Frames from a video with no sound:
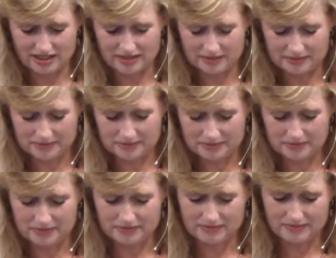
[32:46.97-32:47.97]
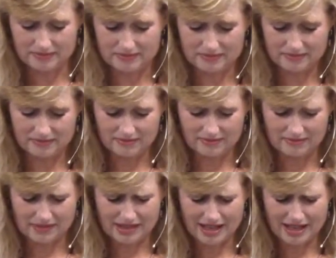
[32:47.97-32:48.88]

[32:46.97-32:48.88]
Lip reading: (no one is talking)